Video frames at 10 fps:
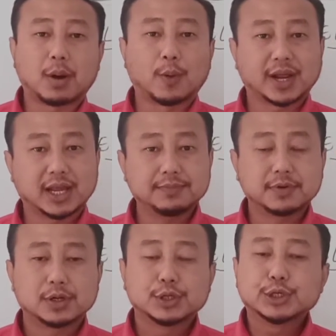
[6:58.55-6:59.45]
our
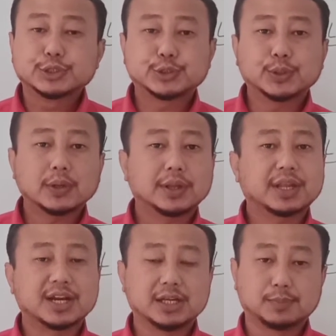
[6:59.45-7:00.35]
hip to
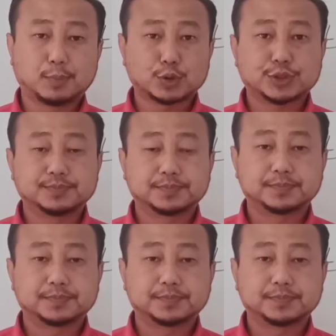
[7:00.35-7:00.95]
the knee portion.